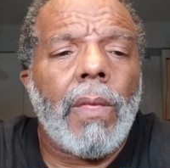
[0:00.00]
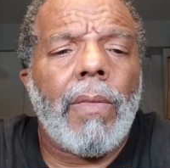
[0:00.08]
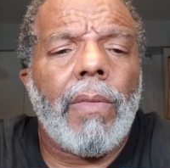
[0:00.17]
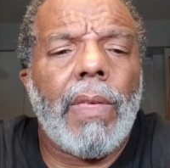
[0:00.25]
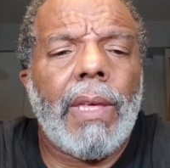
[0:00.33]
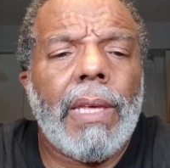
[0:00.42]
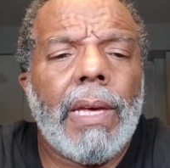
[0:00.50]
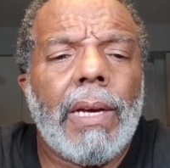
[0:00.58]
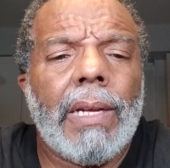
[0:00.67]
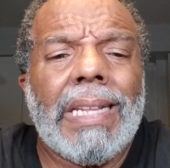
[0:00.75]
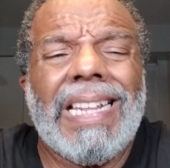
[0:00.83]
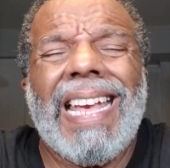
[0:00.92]

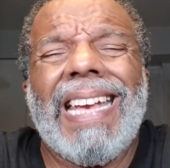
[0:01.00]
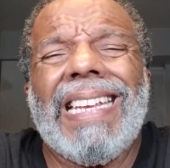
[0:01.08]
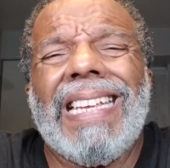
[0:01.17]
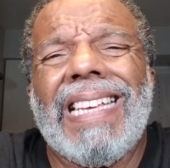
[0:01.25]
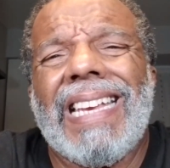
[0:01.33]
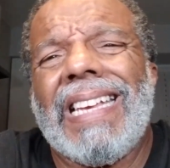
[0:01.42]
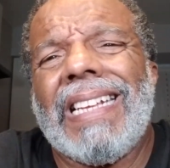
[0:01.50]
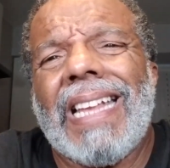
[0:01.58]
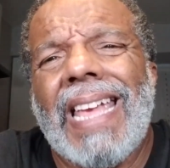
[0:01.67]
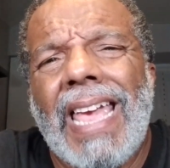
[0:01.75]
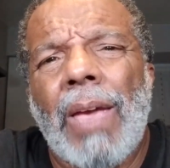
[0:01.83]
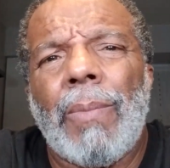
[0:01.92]
The lady in
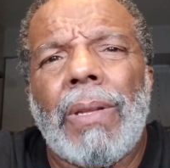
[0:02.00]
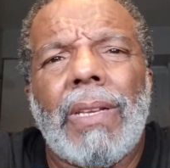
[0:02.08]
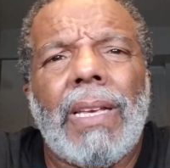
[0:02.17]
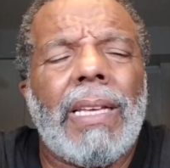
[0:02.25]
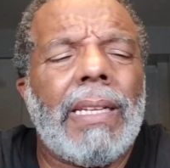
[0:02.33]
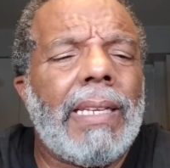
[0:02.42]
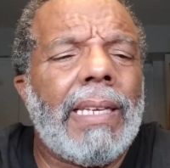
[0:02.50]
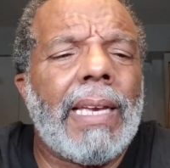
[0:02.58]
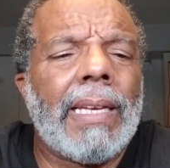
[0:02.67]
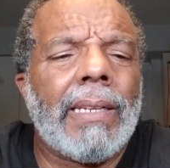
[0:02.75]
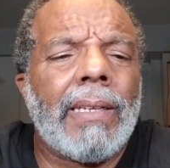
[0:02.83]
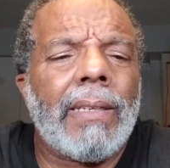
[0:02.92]
Hammond,
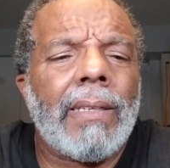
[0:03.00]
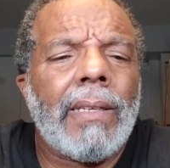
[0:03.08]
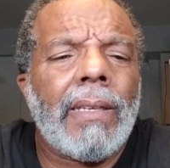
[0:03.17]
Indiana,